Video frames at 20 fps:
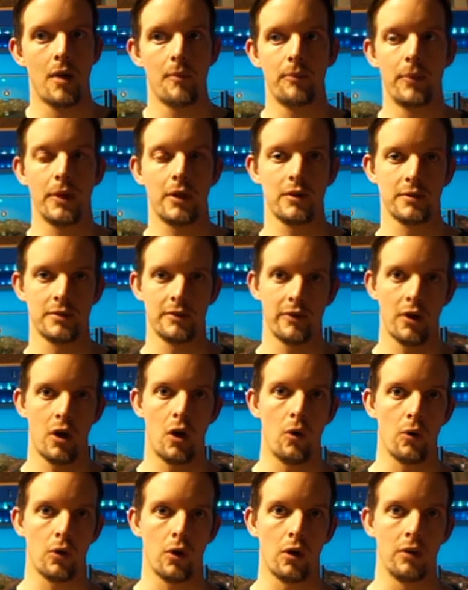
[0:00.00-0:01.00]
because of the
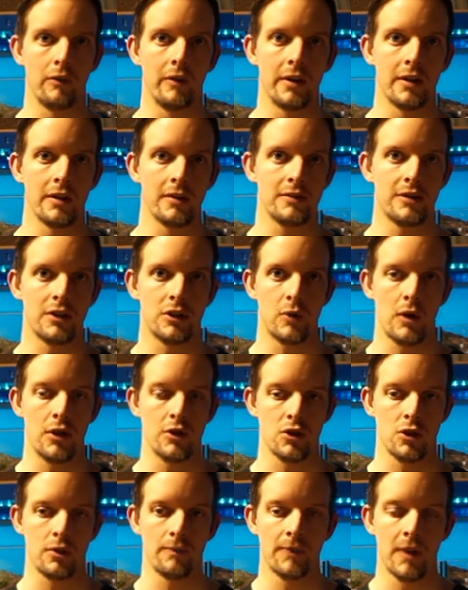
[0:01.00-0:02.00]
whole COVID
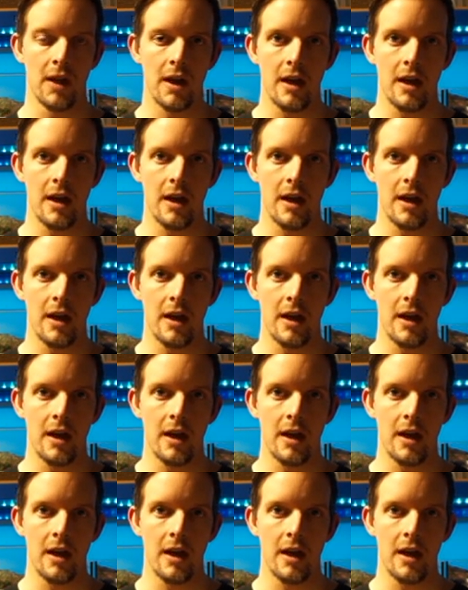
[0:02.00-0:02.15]
situation.